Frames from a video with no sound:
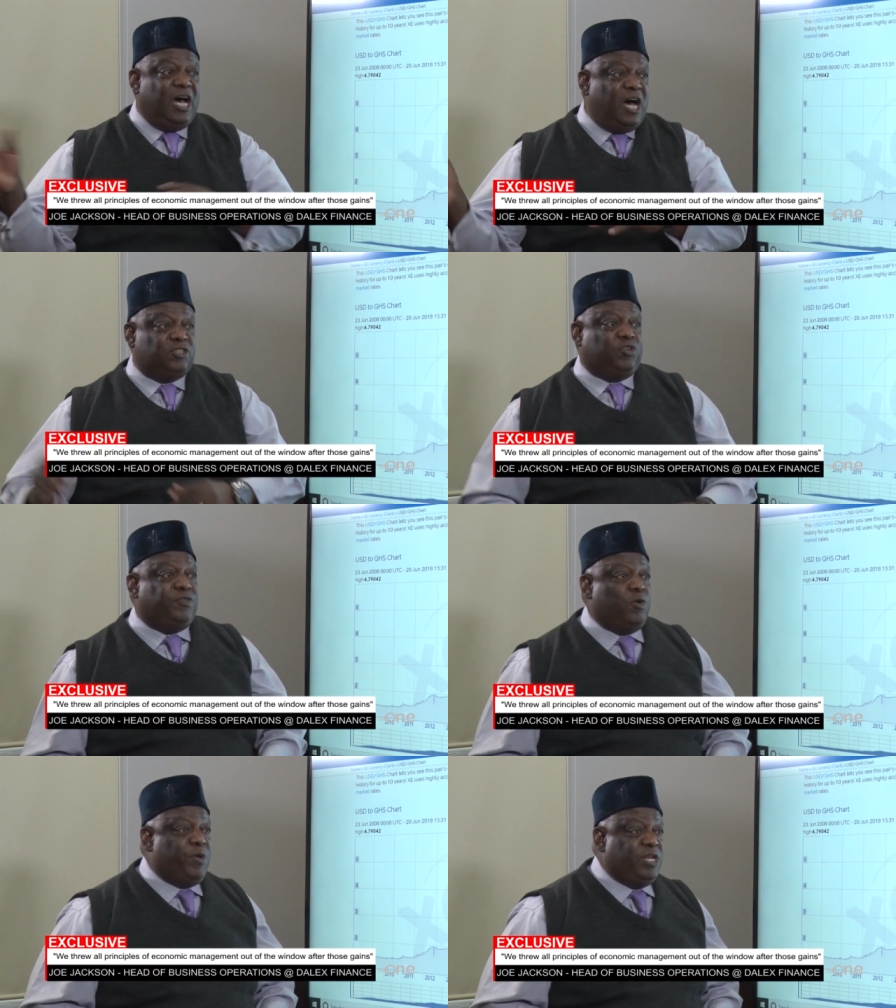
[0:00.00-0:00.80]
out of
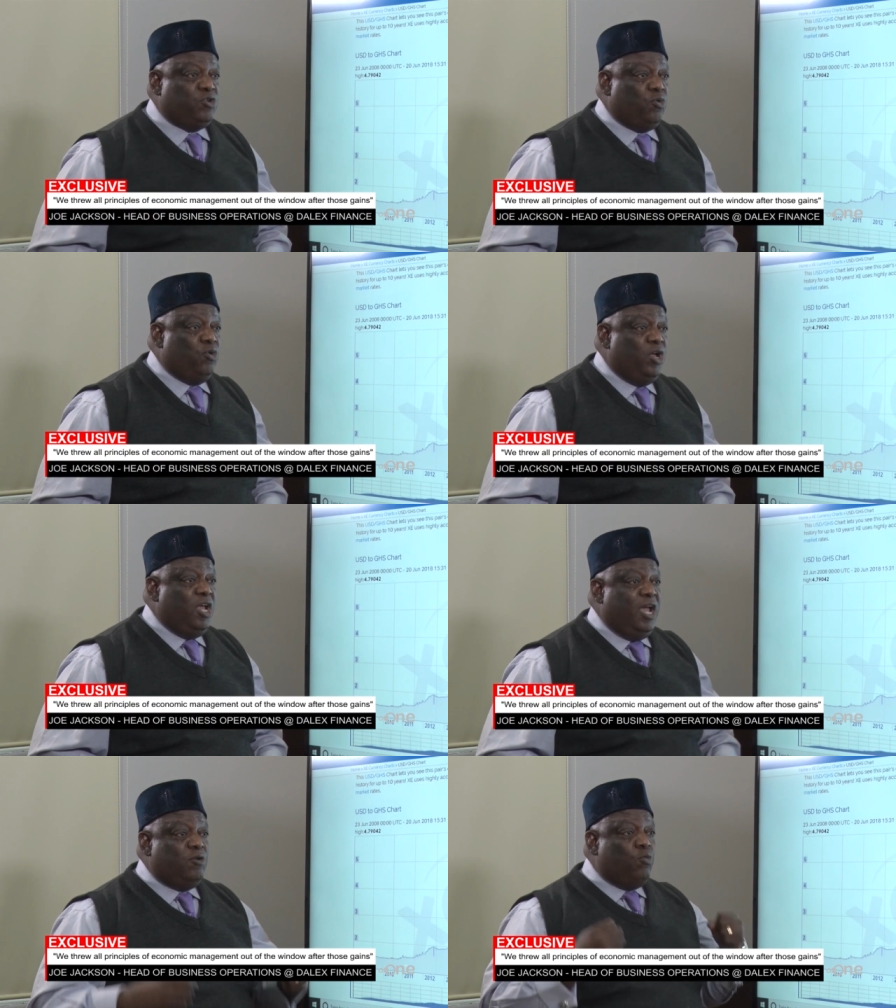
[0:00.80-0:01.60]
the window
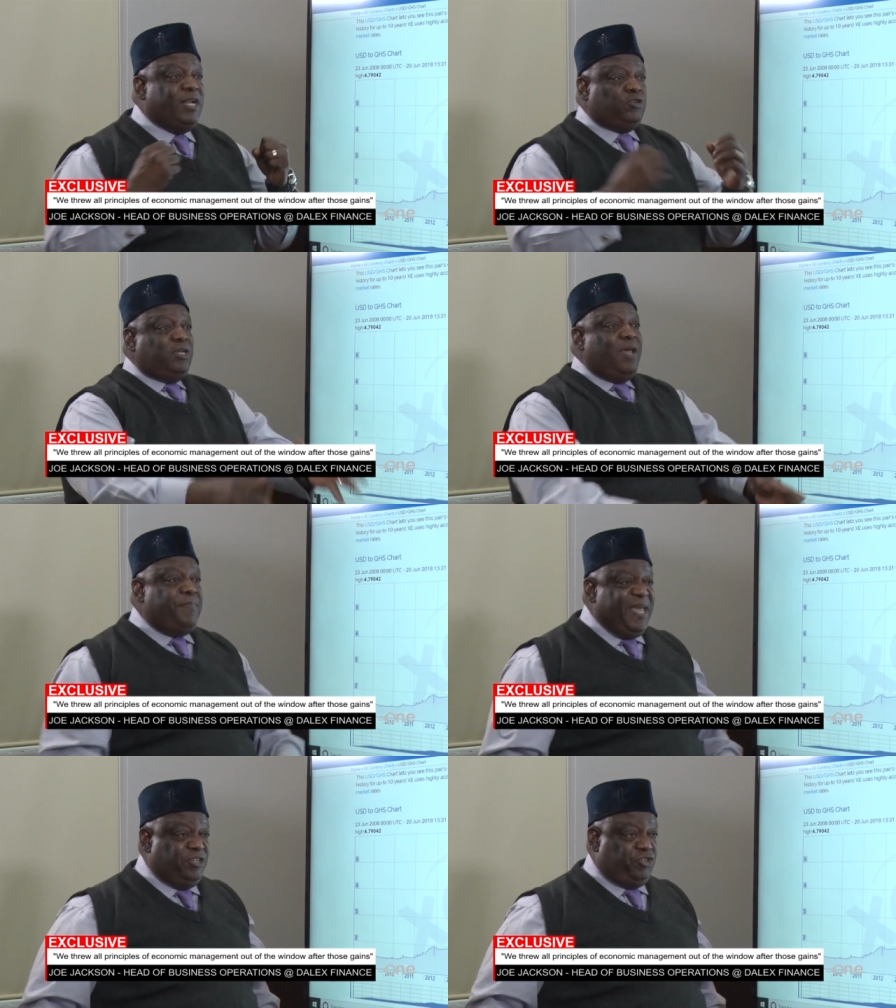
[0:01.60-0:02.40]
and went on a
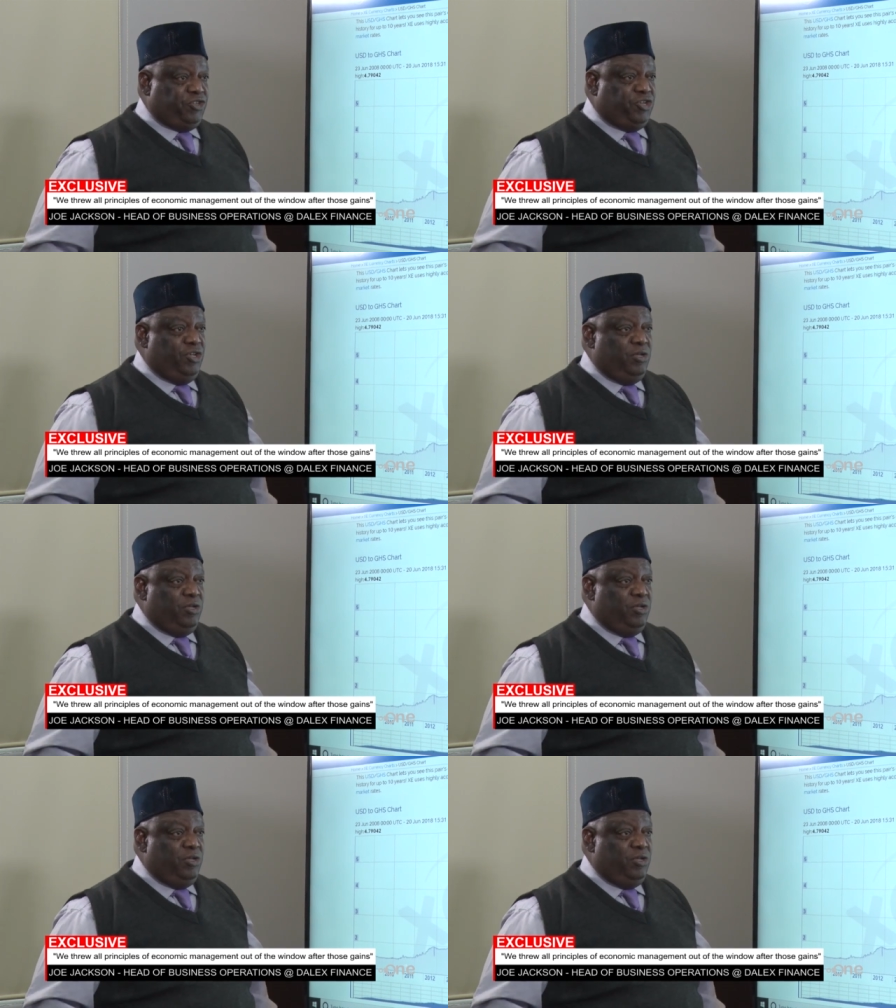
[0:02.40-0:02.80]
binge,